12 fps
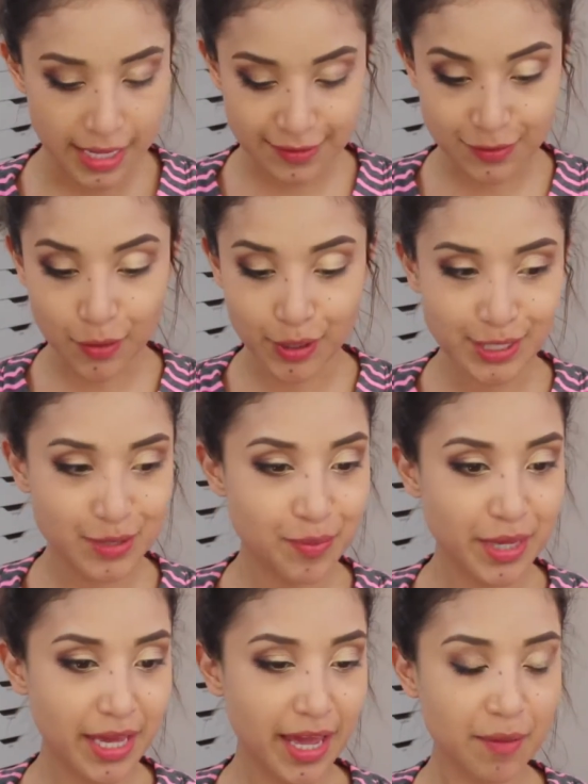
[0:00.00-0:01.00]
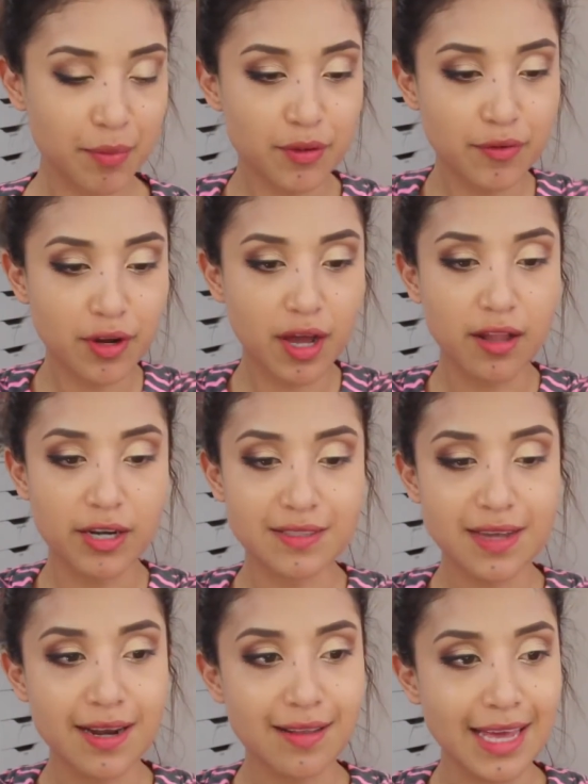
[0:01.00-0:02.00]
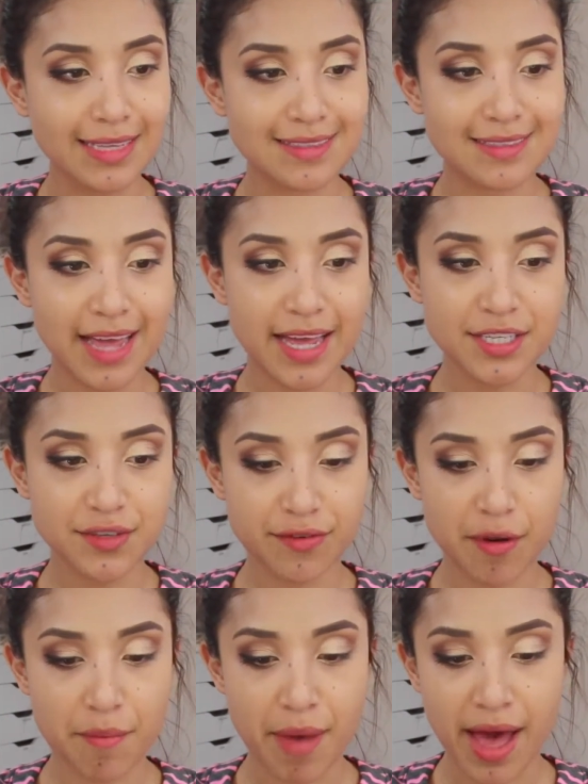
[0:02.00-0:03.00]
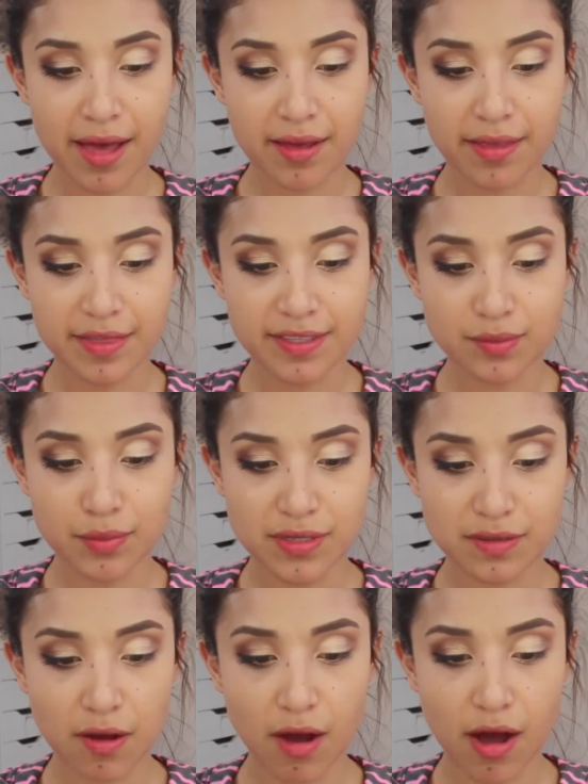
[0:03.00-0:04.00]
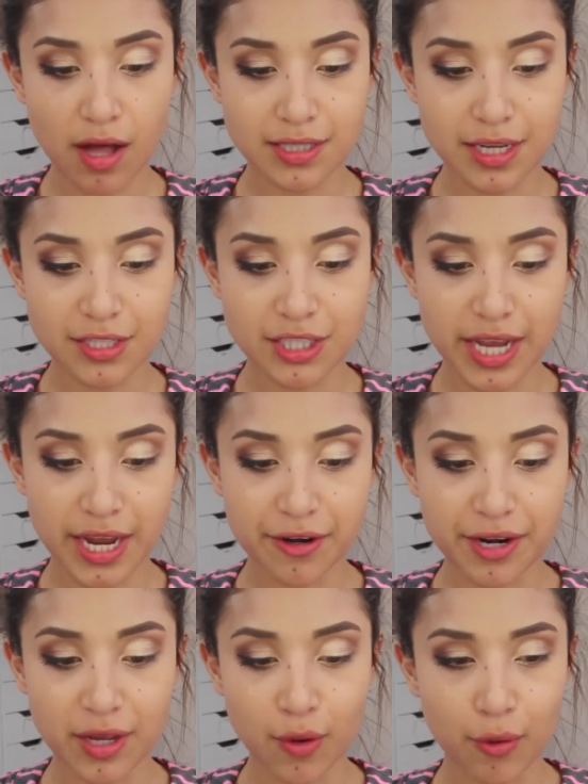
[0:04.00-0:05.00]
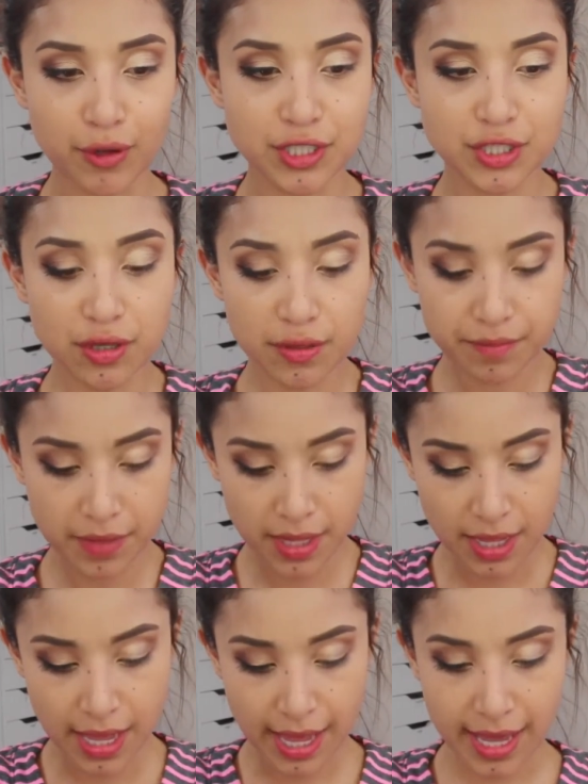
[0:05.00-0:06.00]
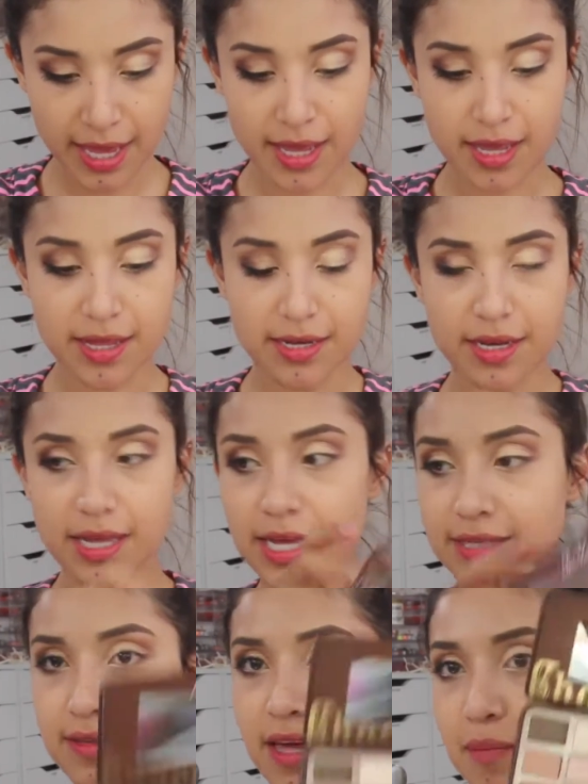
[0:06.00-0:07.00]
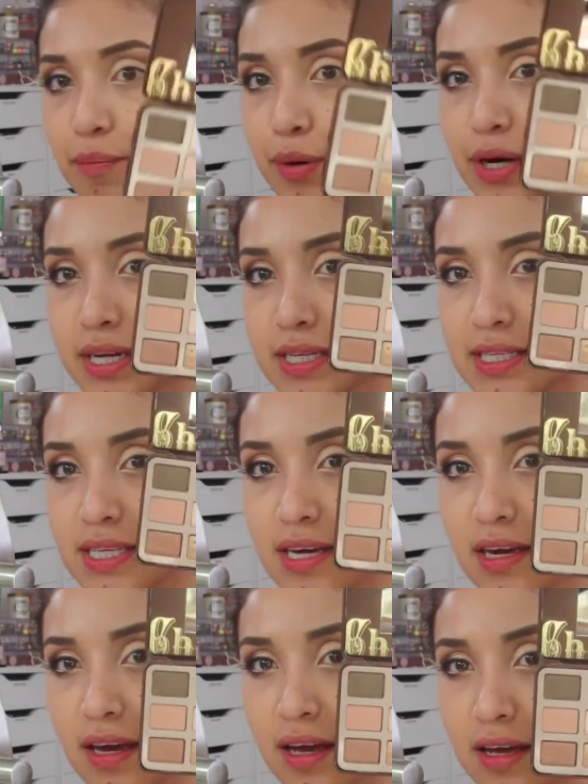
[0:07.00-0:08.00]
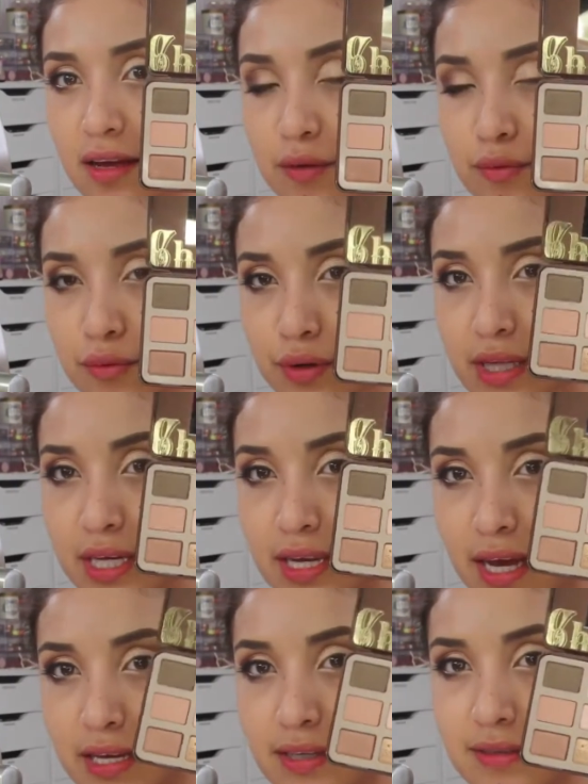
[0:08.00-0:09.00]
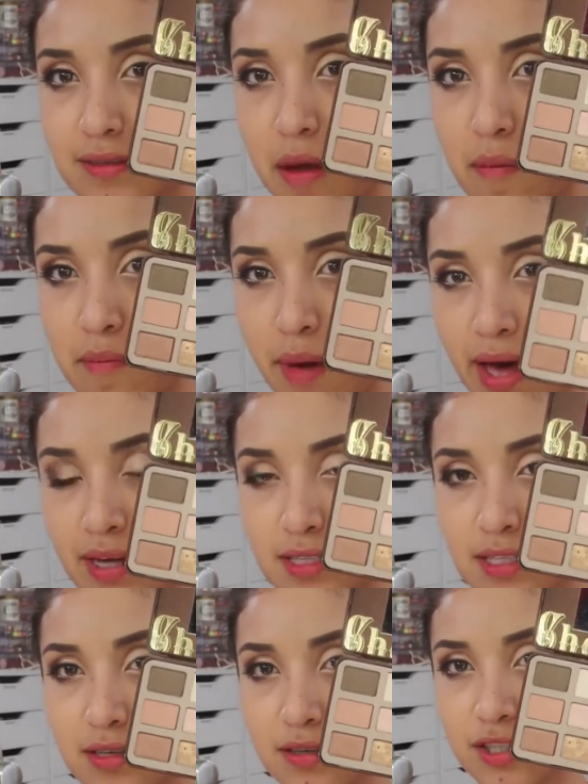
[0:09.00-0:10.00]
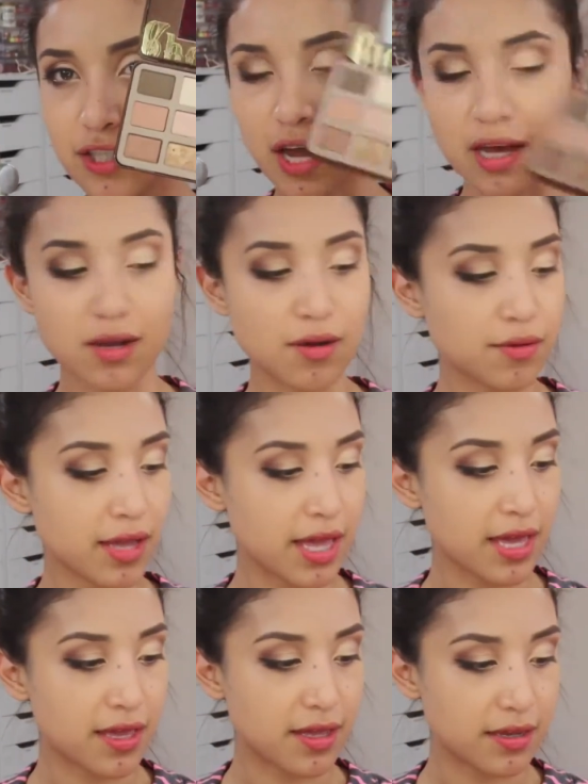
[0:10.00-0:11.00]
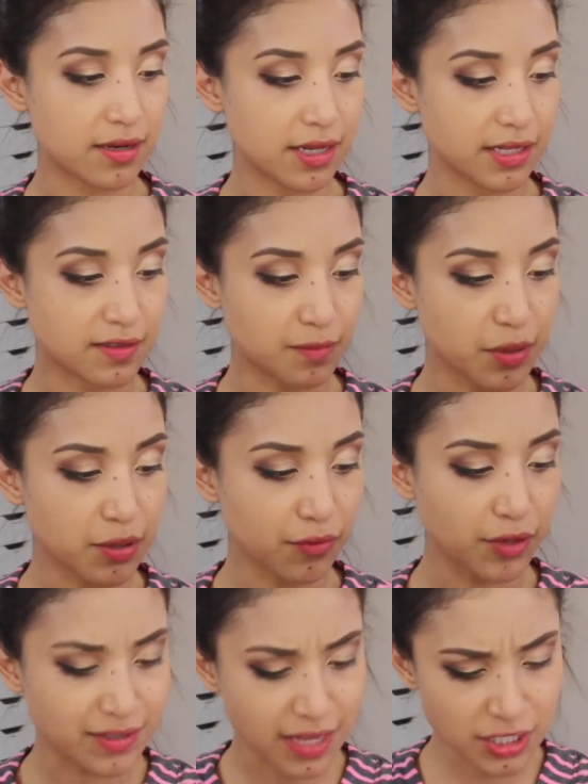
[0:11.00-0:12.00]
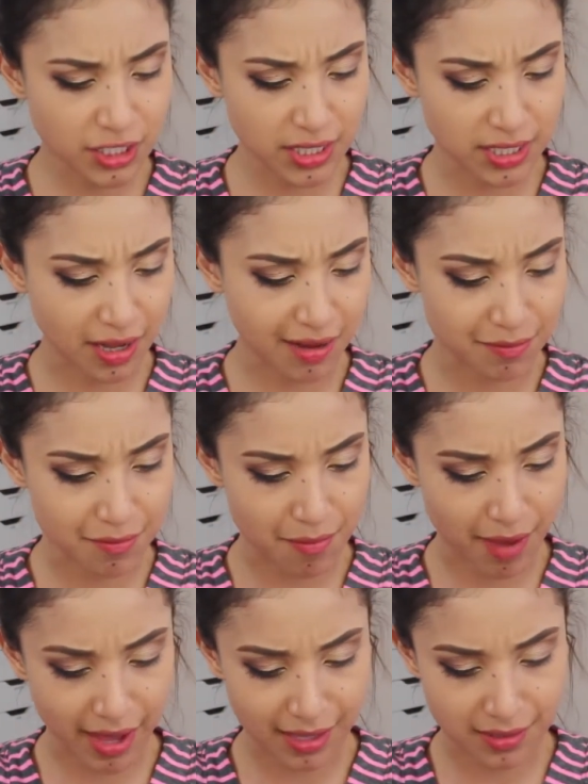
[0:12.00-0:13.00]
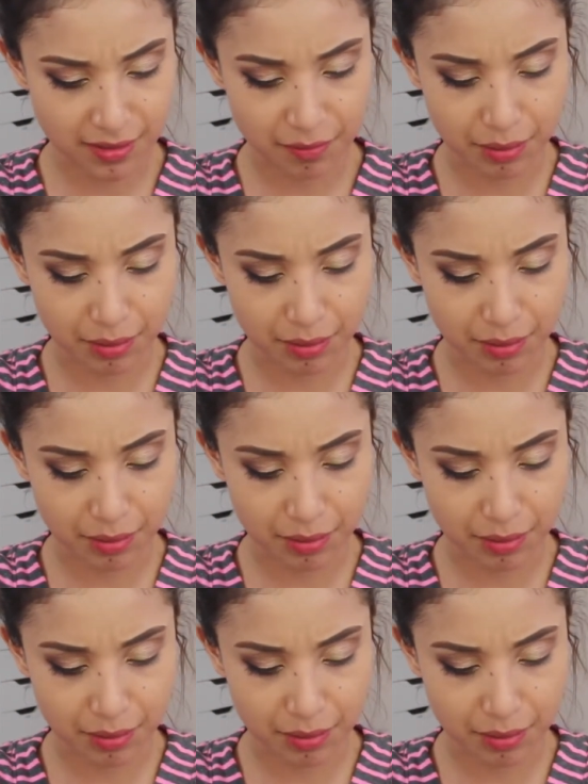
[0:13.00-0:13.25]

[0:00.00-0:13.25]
is going to be a beautiful color. It's kind of like Sketch from MAC. This one is called Cherry Cordial, and it's a burgundy, really nice matte shadow, and it's beautiful. It's actually not matte